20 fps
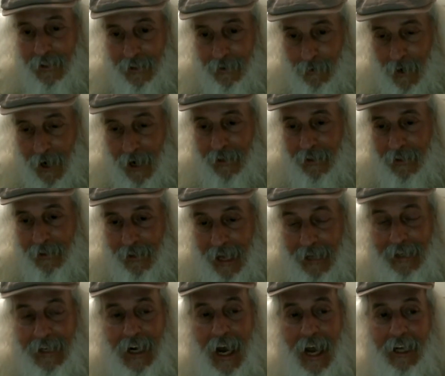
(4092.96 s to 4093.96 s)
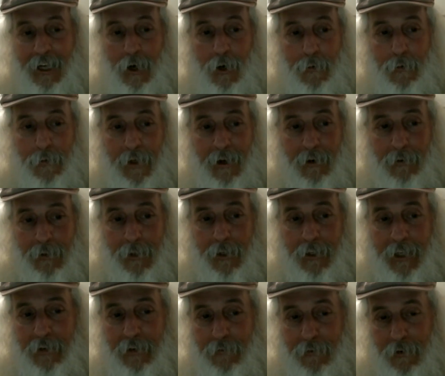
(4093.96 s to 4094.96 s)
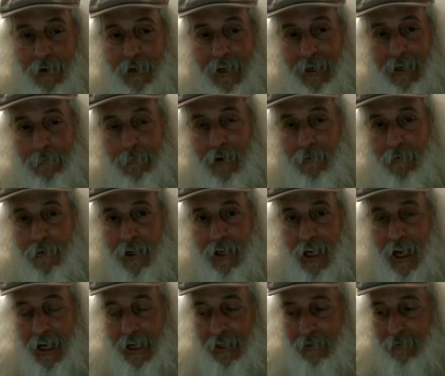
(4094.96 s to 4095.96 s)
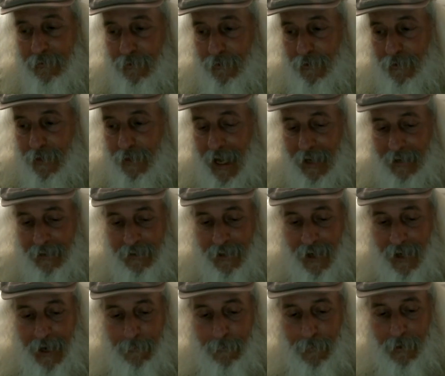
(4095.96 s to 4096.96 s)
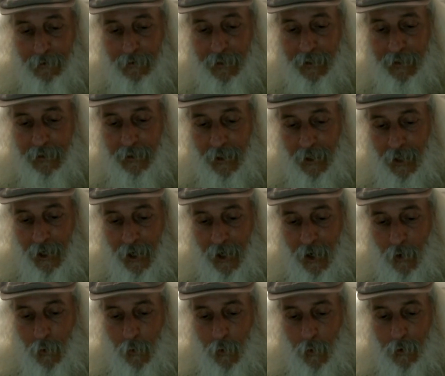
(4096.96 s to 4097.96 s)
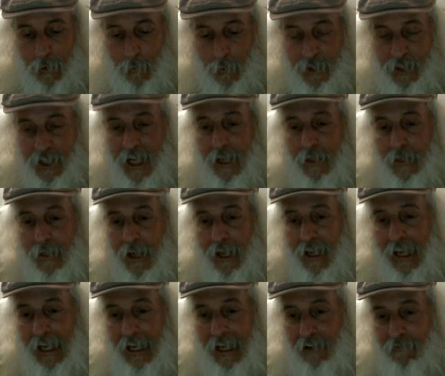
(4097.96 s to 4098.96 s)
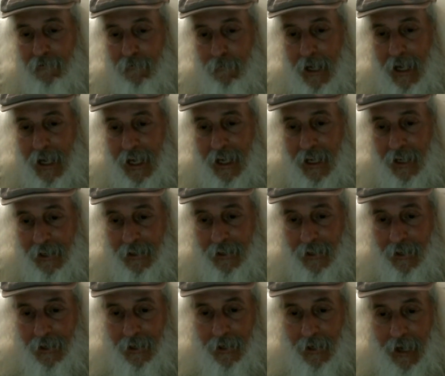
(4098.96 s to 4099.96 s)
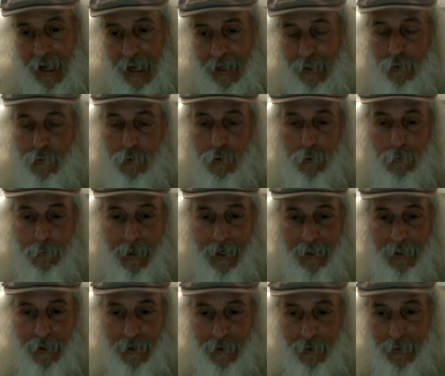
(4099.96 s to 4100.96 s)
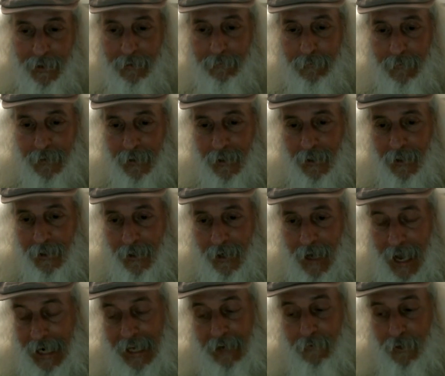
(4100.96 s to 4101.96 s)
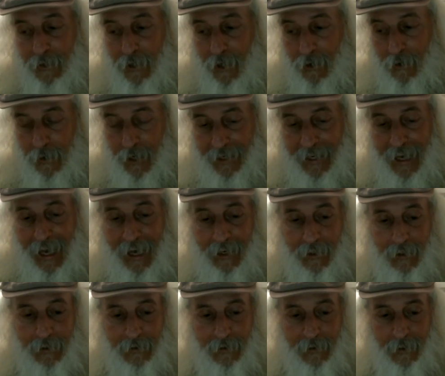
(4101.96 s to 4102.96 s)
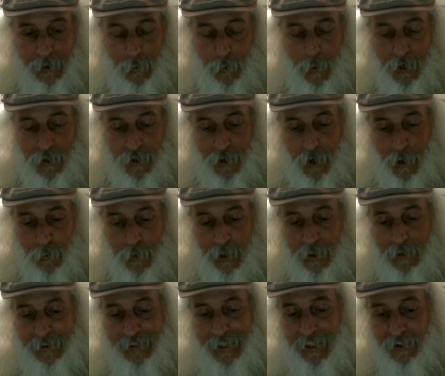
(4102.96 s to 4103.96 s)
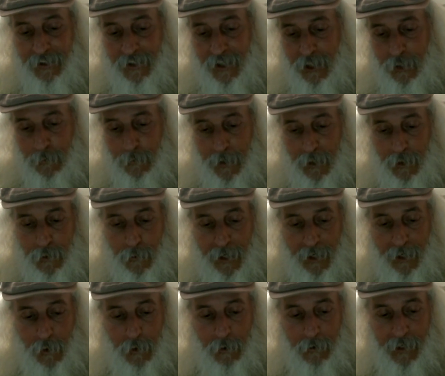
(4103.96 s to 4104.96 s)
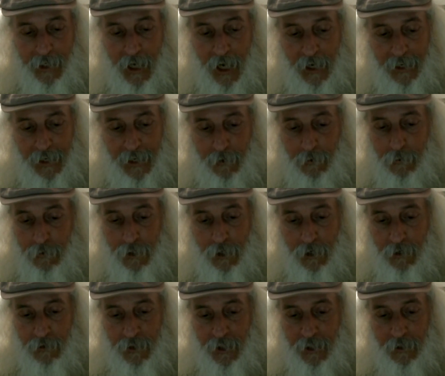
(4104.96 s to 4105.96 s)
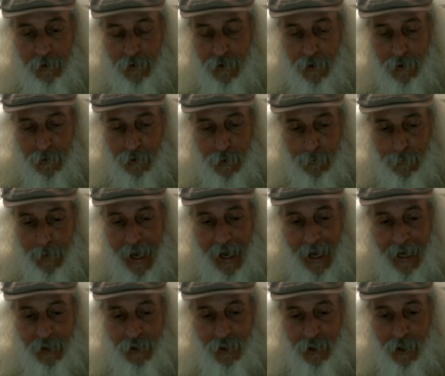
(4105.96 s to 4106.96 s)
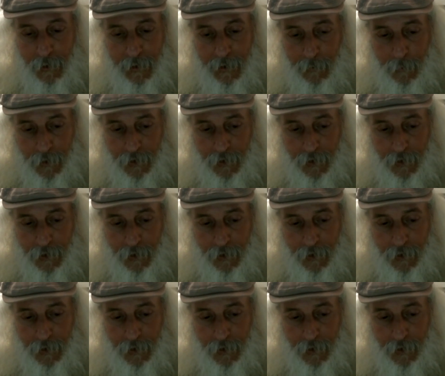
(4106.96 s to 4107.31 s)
Right. And did I go there looking for him every night for that time period? Or was he thinking of me and drew me to him? And even though, again, there was no real distance between Oregon and New Jersey, there's no space, so it right.